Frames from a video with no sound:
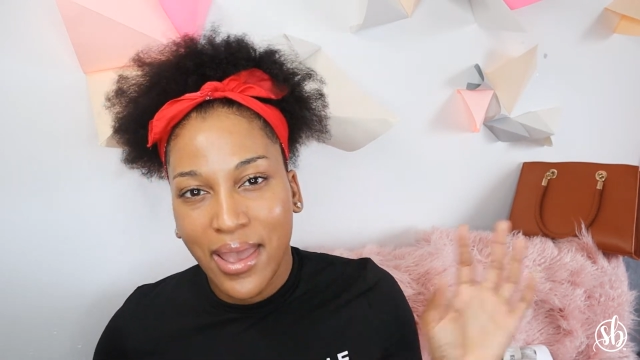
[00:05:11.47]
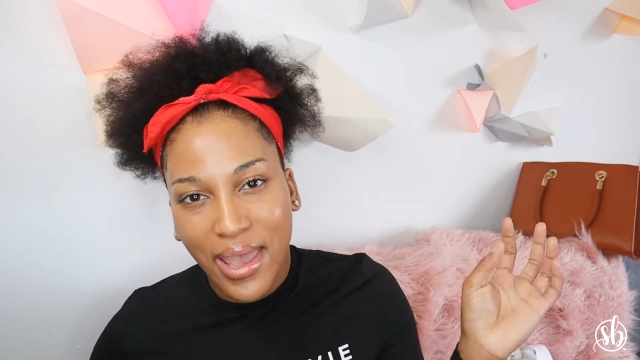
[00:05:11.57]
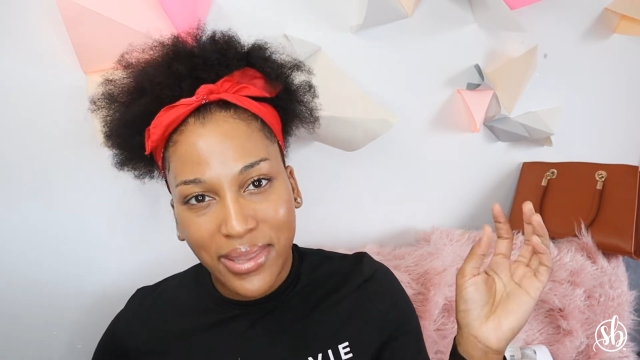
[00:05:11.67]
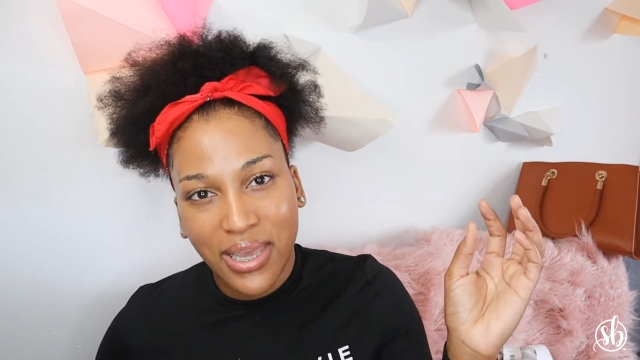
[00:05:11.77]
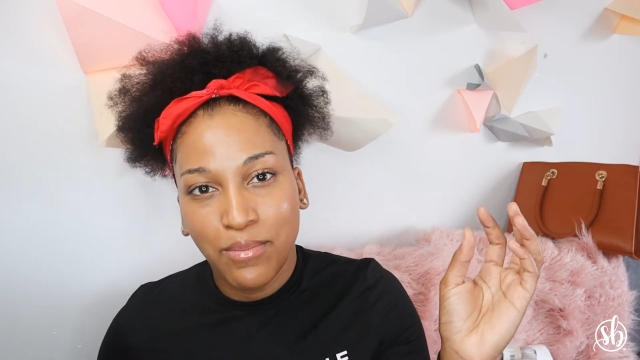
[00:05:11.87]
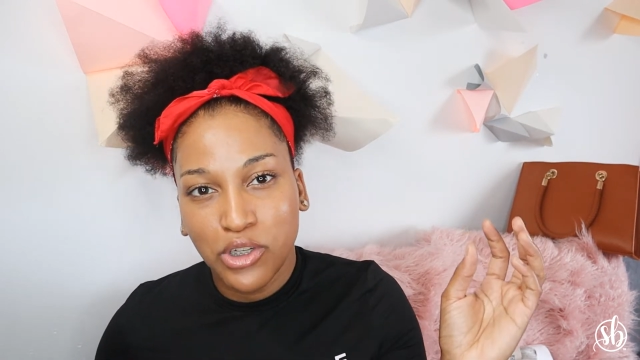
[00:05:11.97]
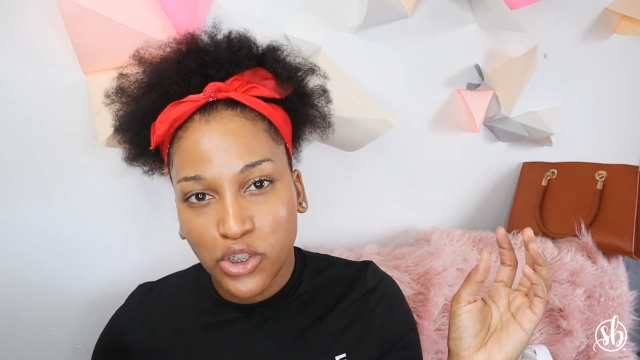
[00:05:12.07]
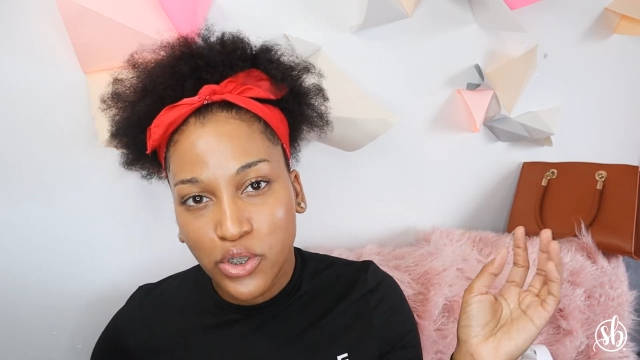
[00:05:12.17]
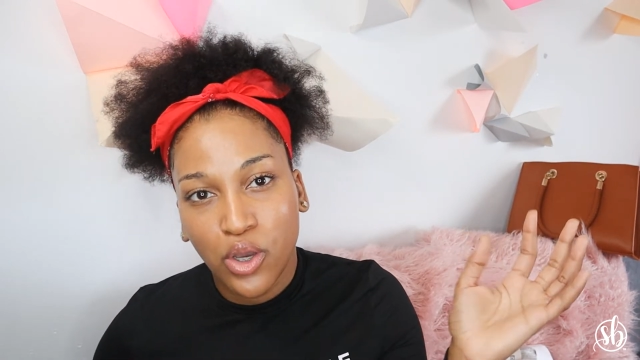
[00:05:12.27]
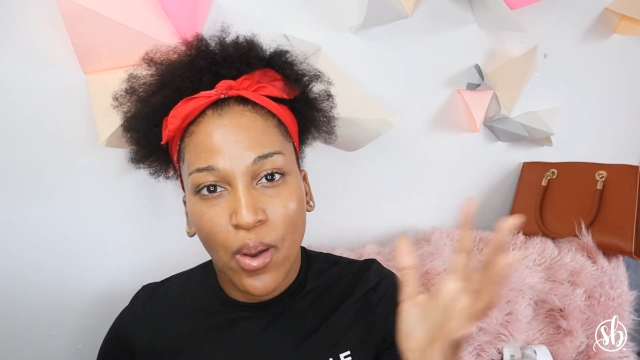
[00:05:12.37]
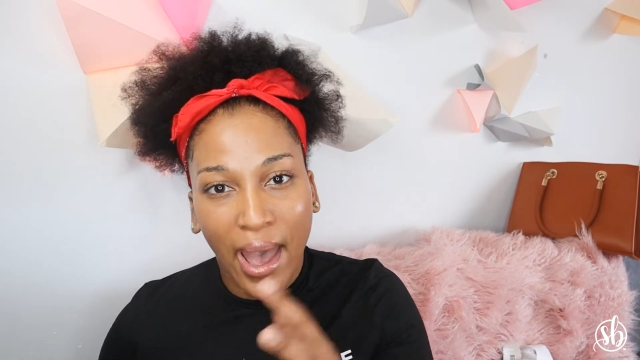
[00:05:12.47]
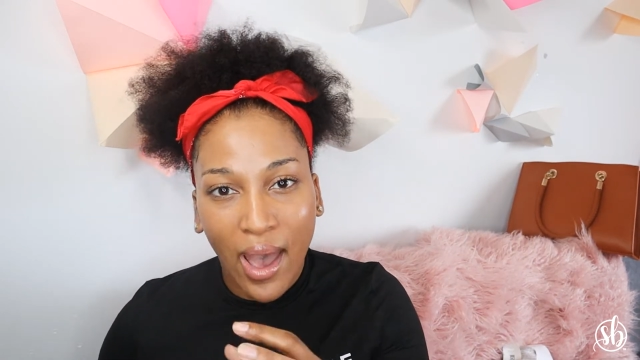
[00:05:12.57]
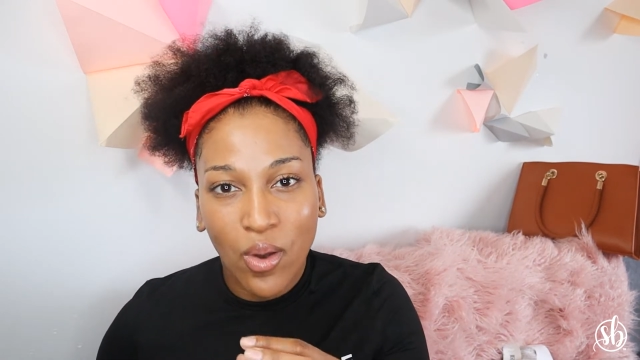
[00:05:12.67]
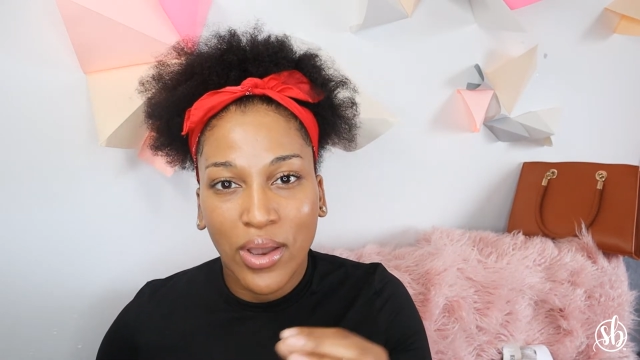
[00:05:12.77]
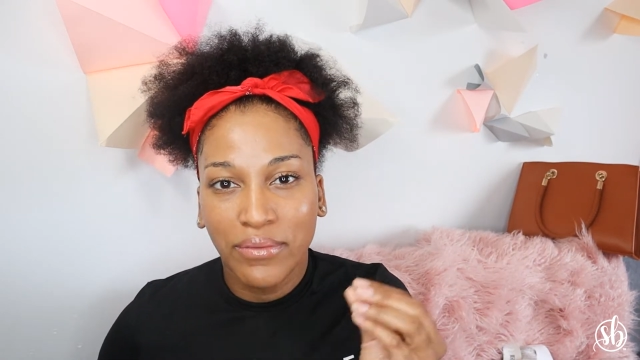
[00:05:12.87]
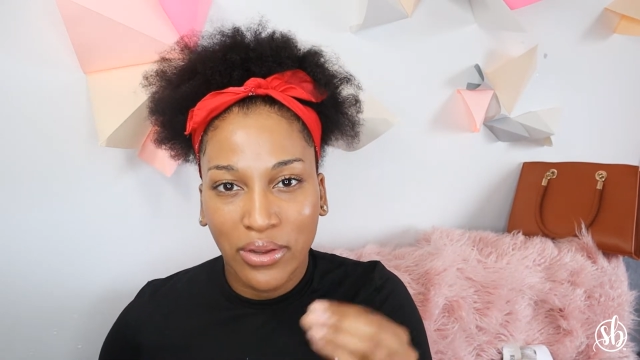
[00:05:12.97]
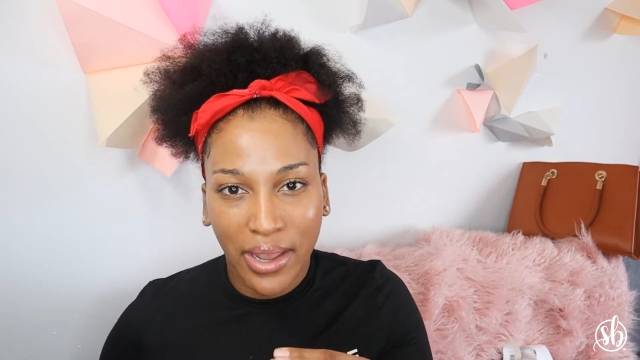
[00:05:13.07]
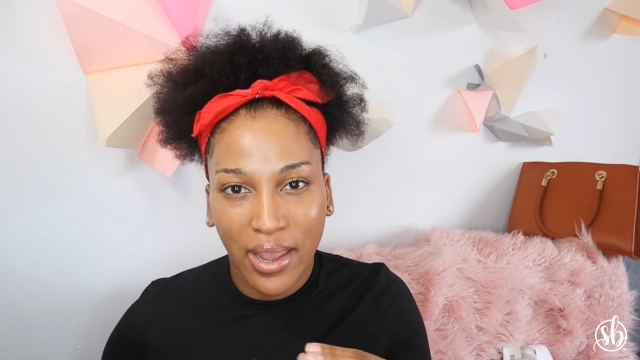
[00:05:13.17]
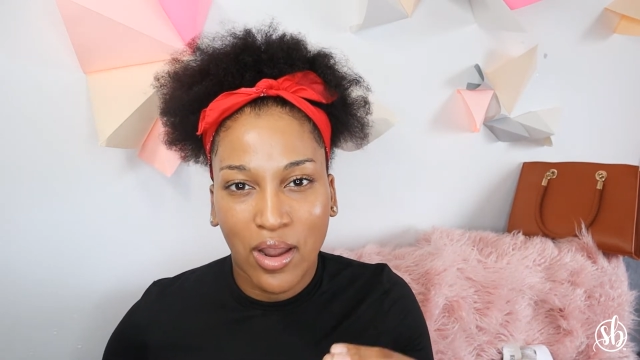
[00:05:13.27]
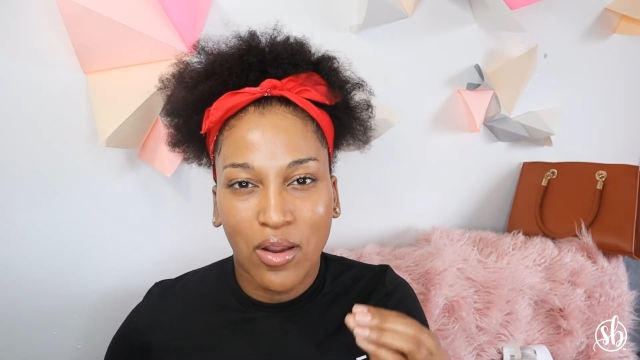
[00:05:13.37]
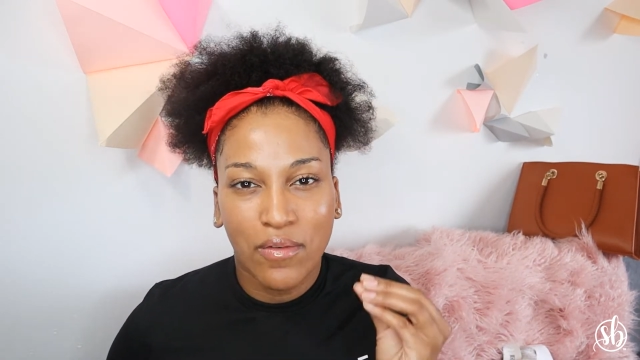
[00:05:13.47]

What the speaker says: That moisture can go out of their hair